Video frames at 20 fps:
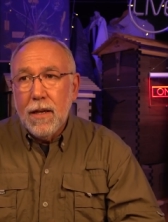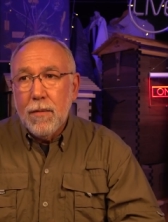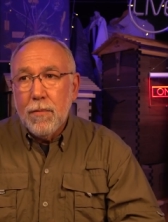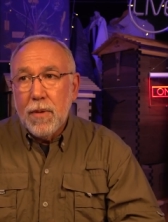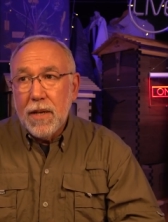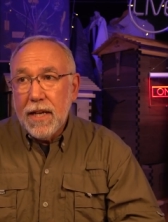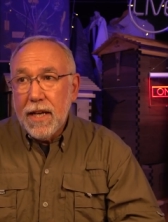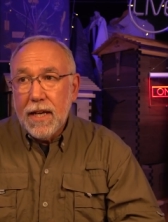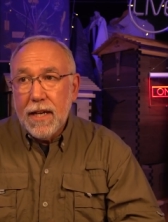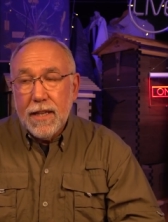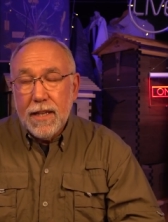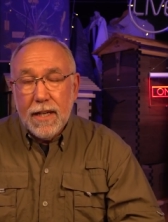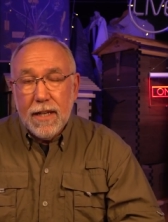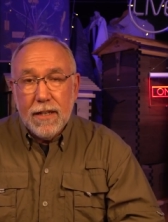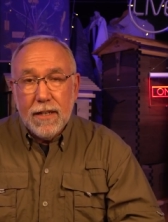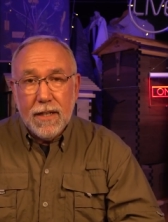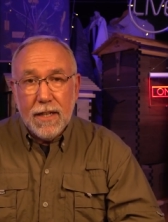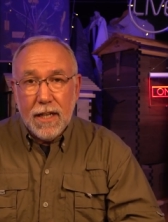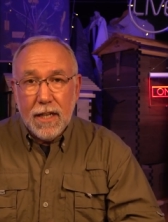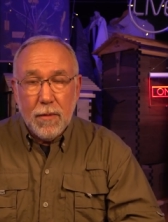But yeah,
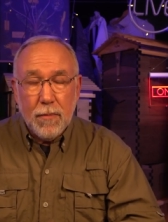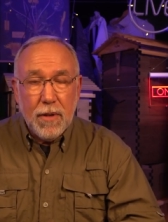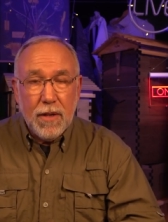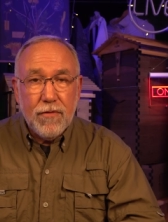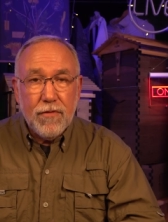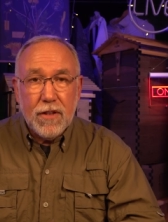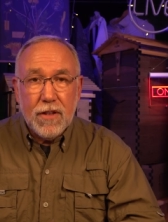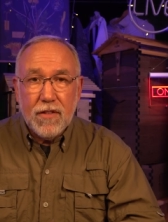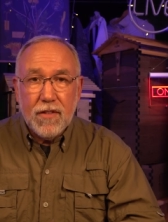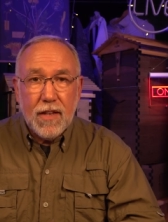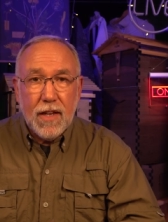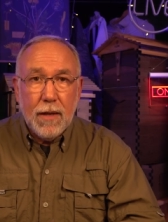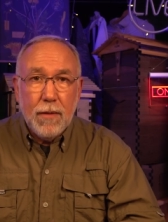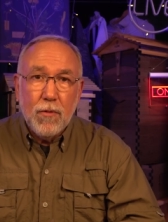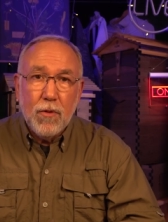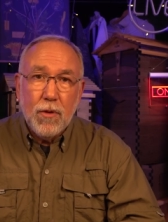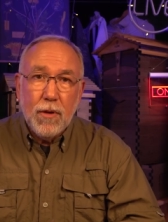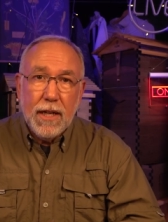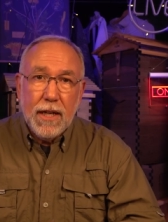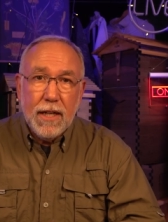that they can be from the same
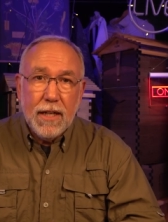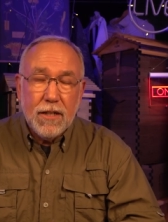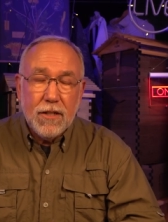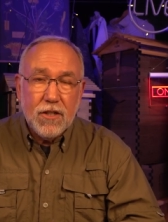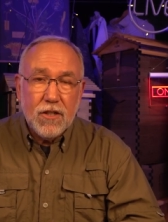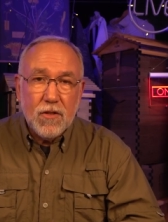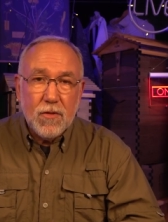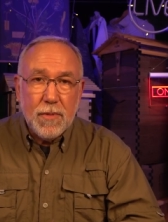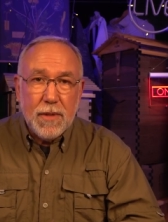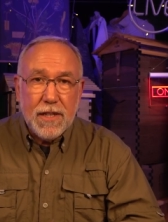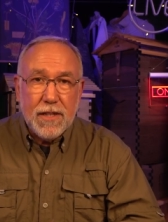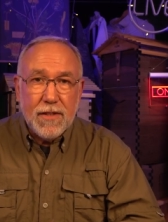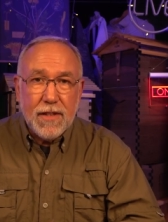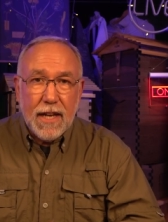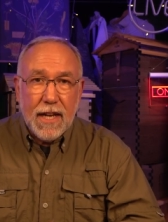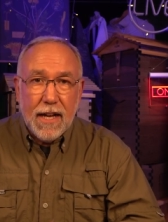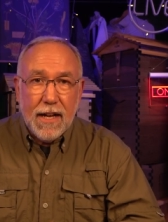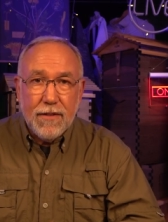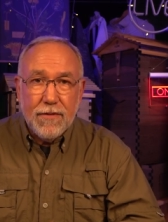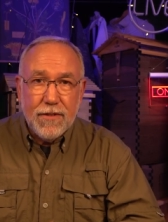queen. It just means they
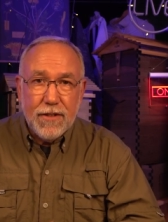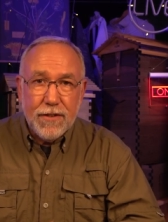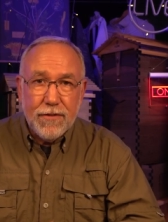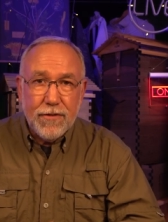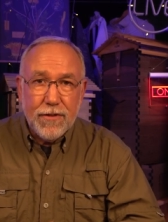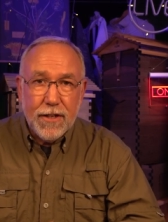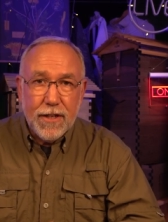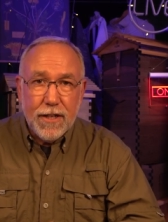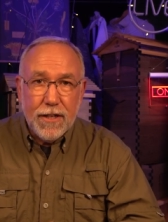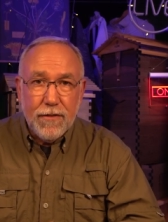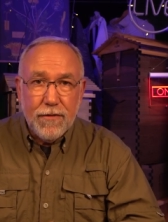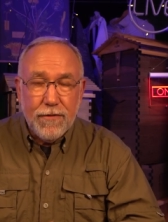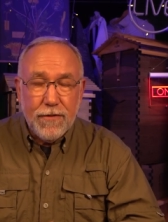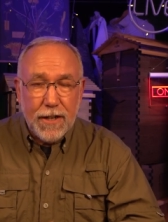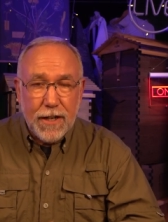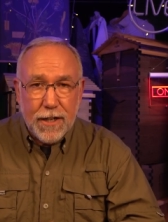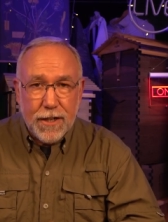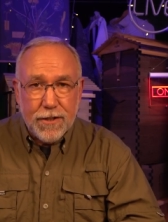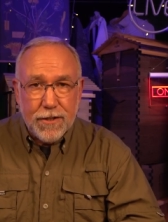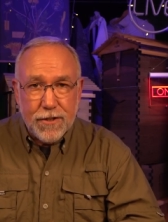have different
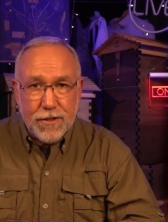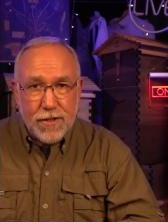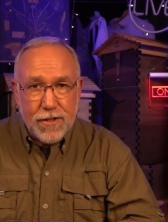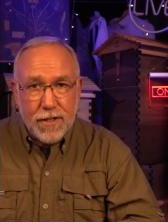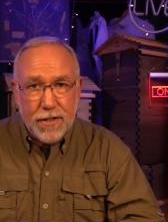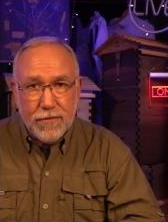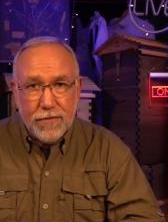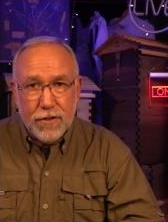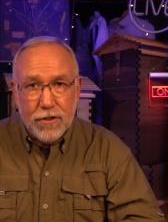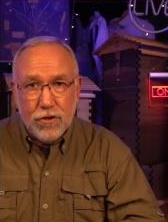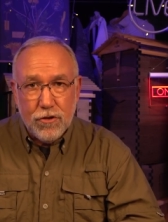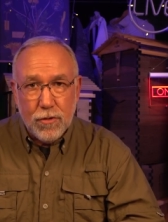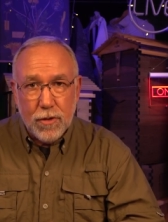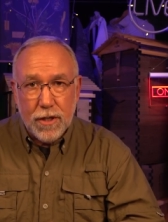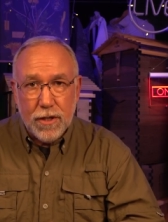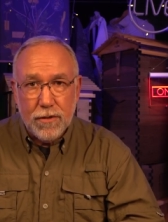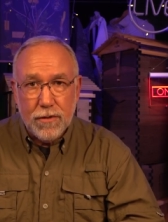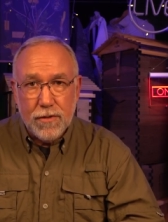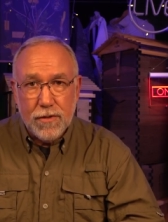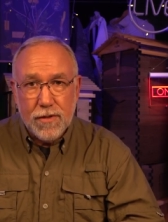fathers, different
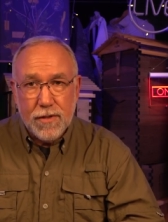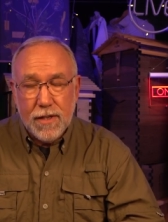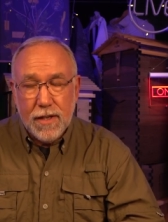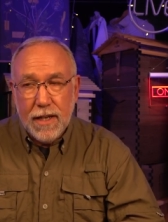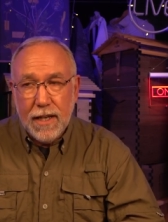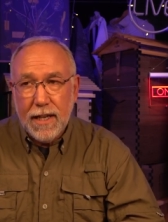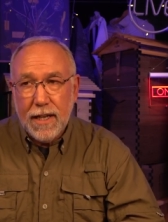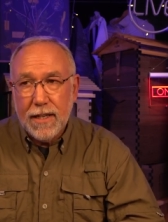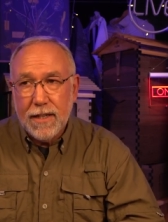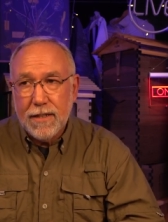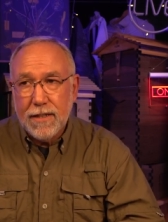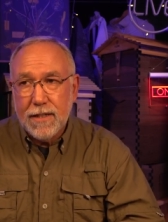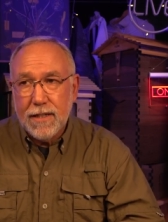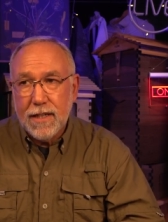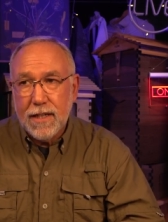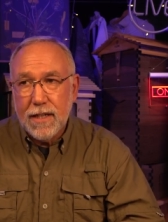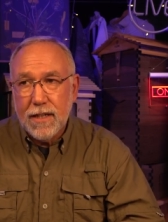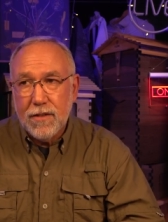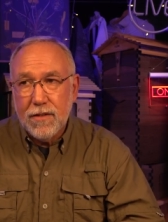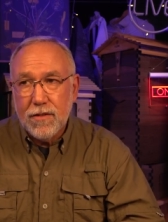drones, and
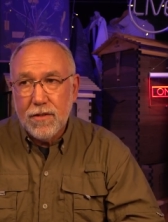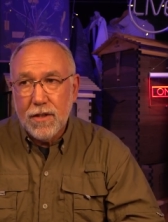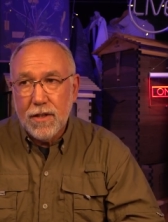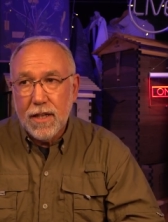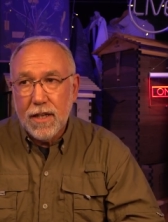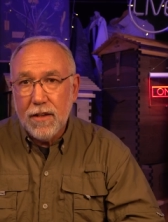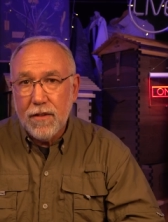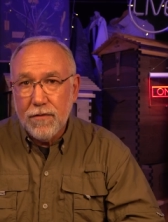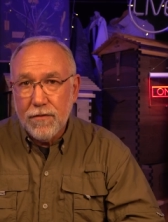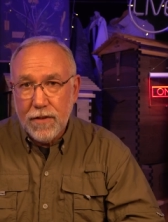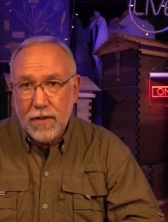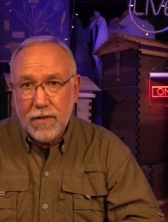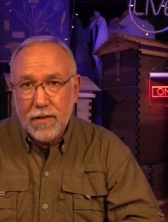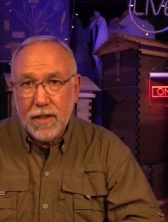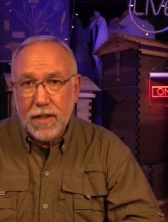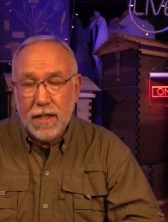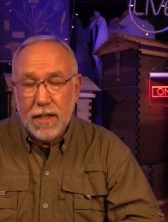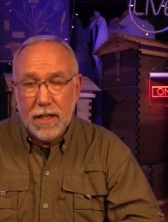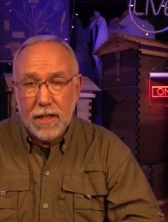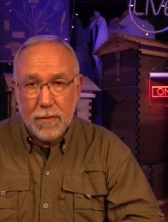uh, so they can
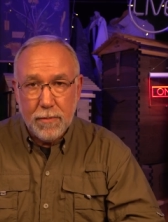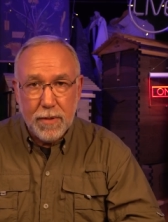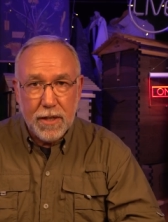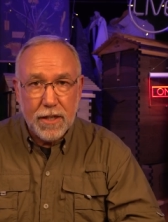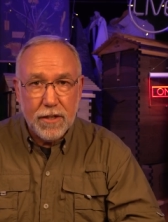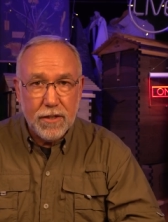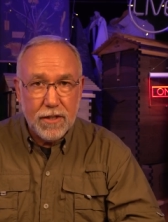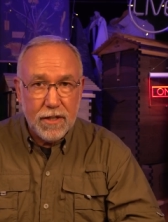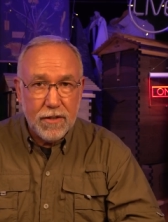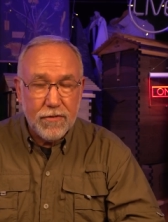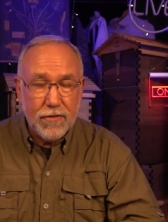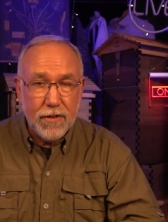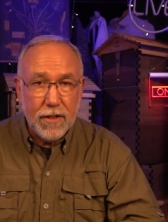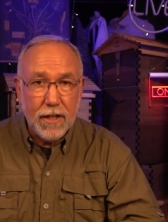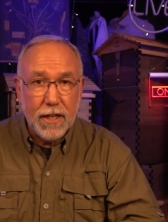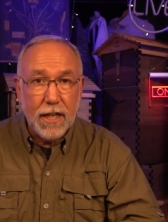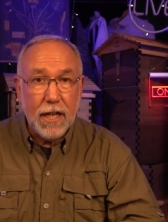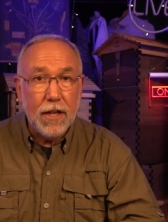physically appear different.